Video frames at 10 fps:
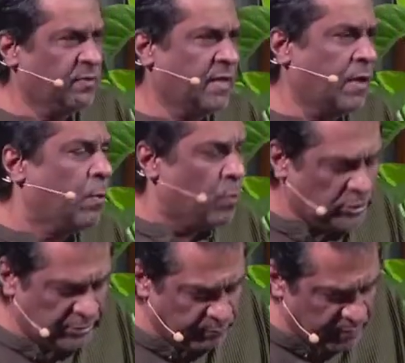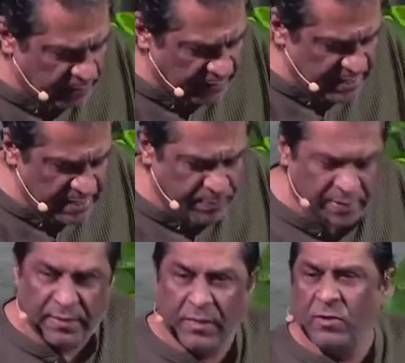Our worship will be
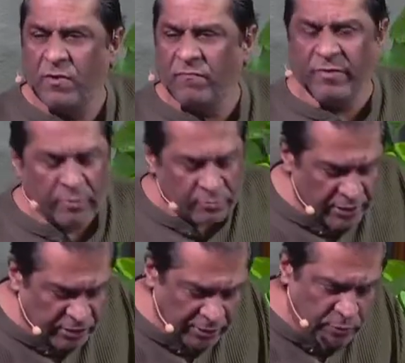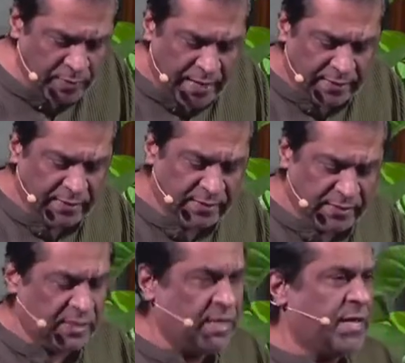deeper. We will reach out to
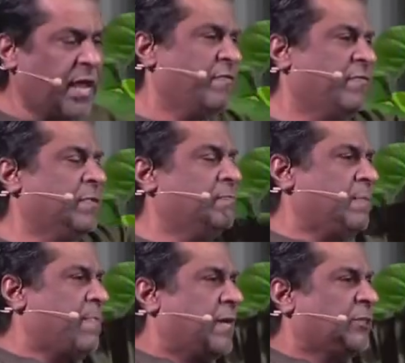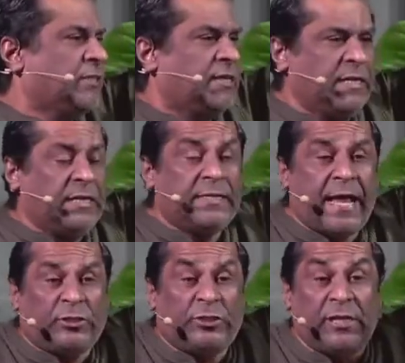others, and we will be passionate and
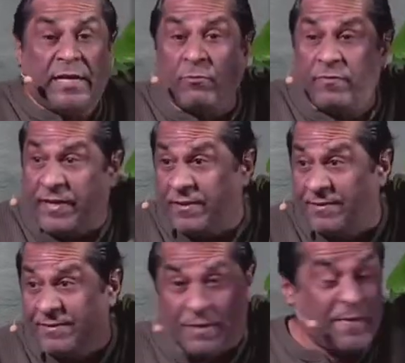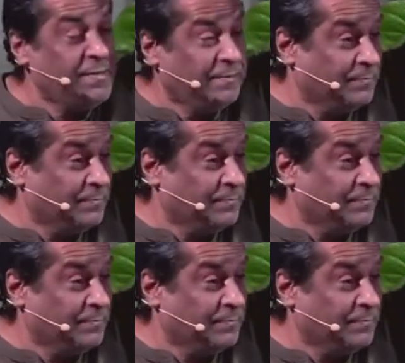intentional in our faith. Amen?